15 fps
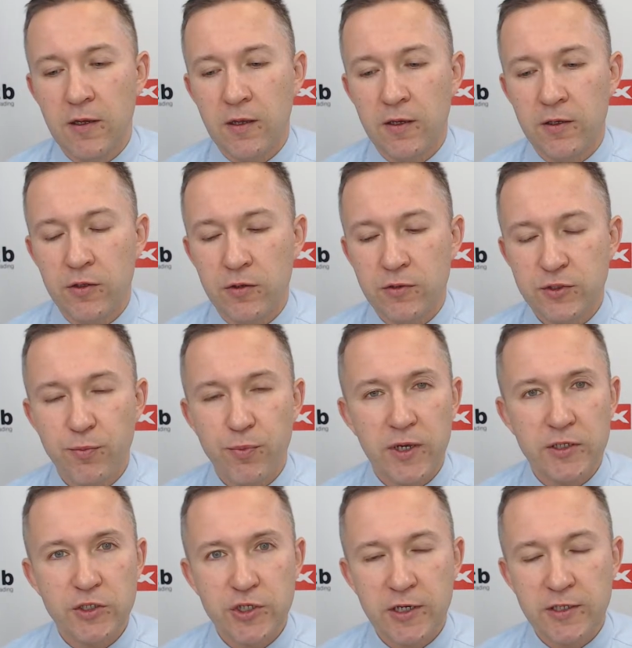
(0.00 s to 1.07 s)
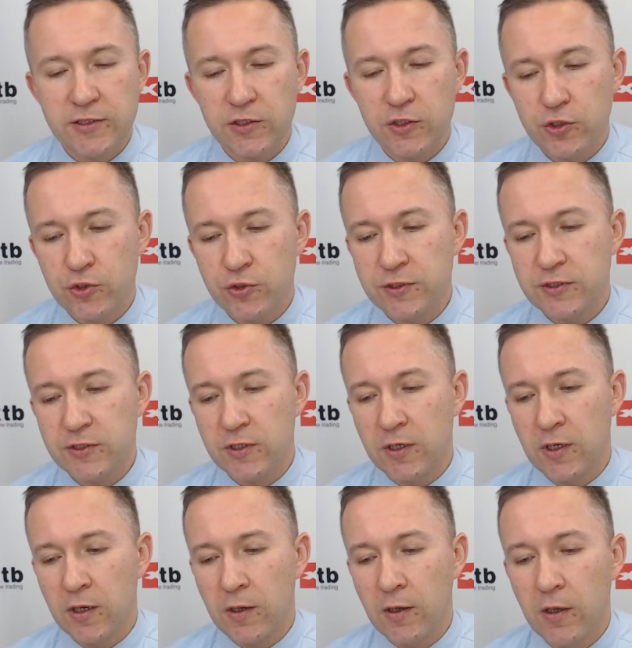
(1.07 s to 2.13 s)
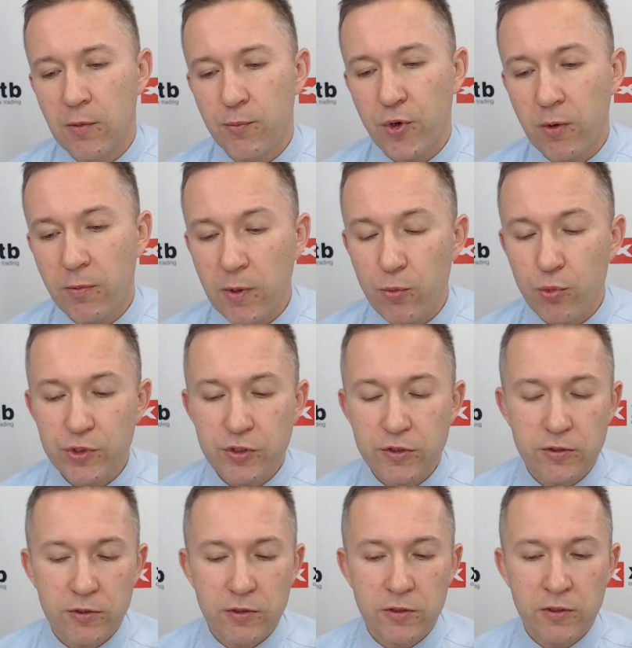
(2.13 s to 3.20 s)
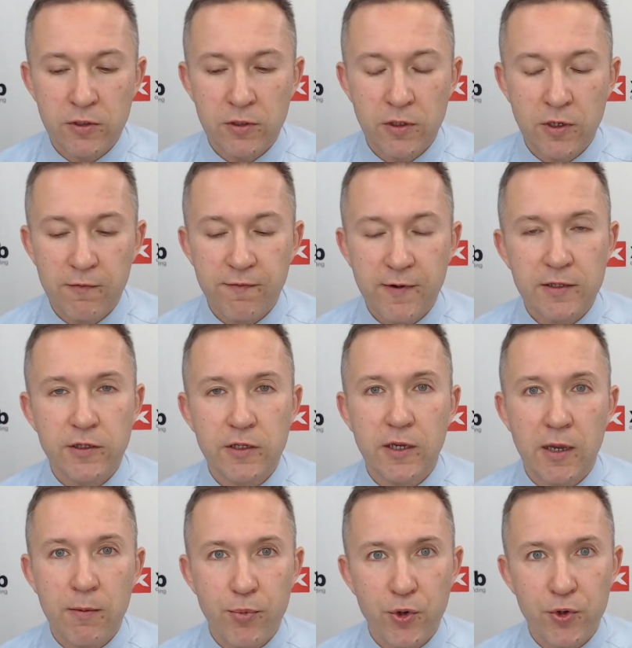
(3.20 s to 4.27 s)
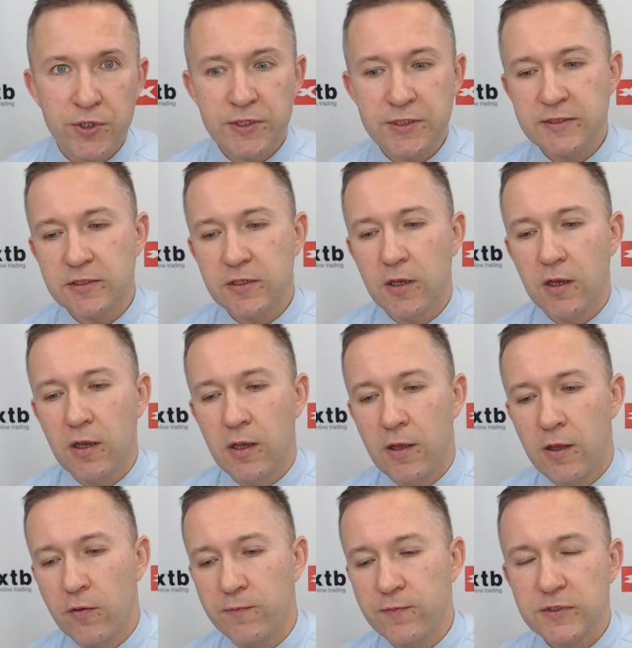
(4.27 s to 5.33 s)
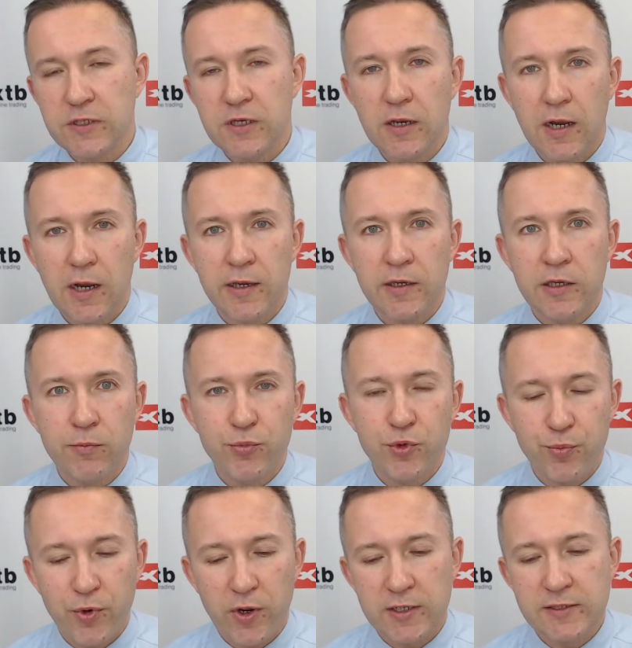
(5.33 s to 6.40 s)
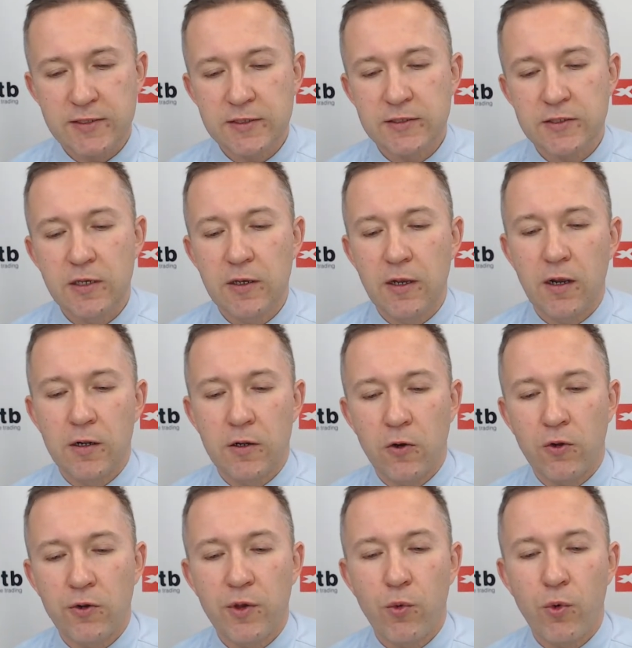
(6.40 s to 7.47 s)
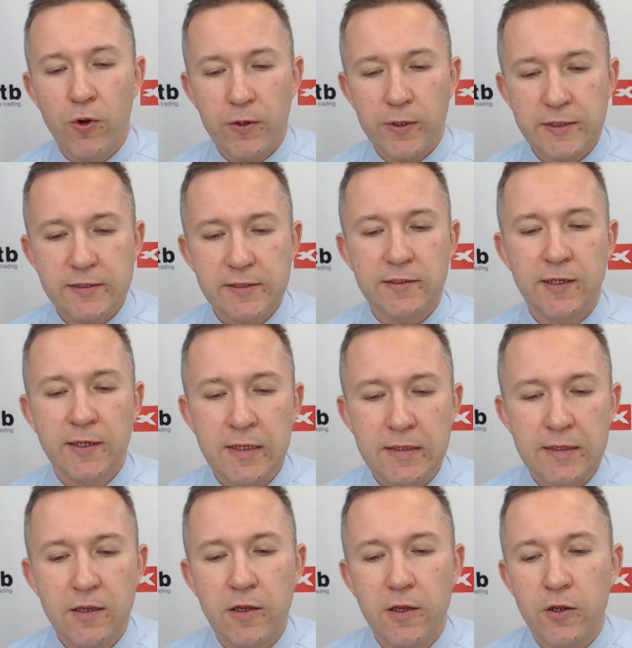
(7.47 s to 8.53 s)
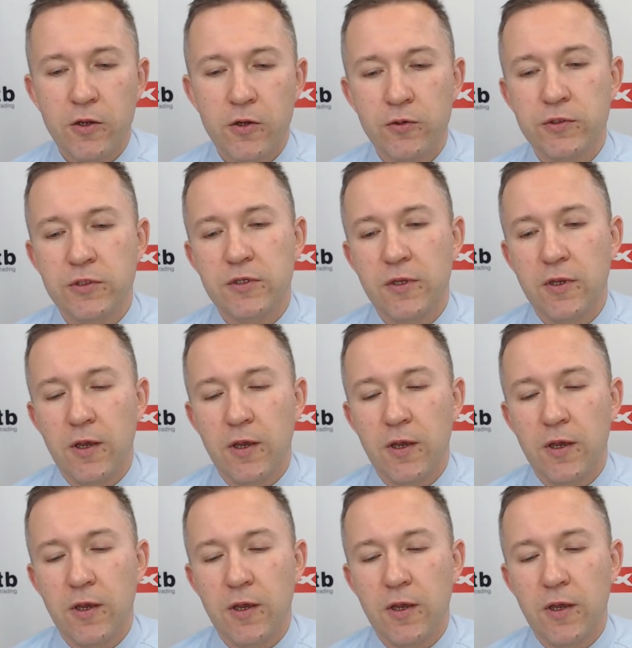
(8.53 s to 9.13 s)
you know, supply chains issues, problem with finding employees, and obviously high input prices are all the worries that could